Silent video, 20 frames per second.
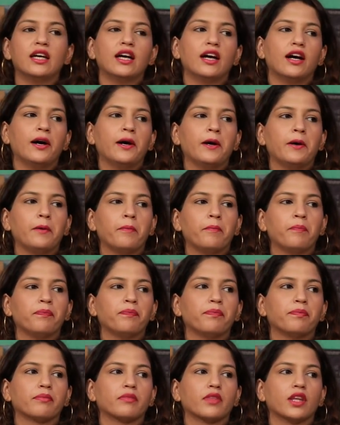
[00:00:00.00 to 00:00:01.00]

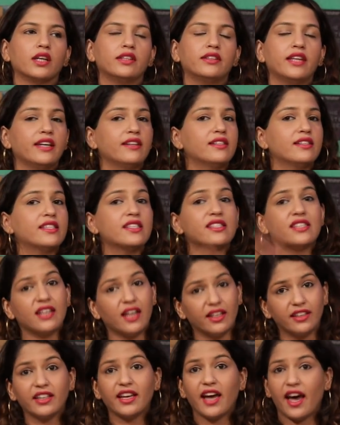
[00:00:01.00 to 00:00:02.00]
there is this
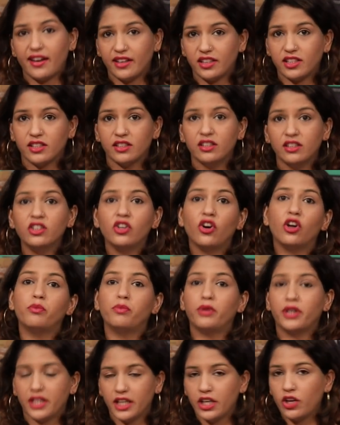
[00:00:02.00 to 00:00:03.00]
another character called
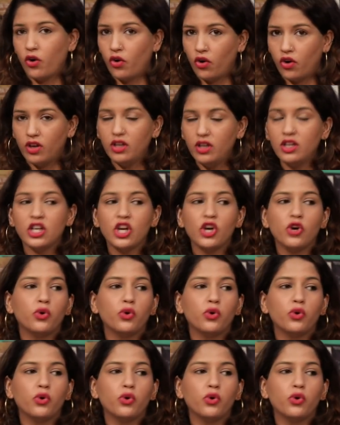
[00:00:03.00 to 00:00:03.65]
Brittany Hall,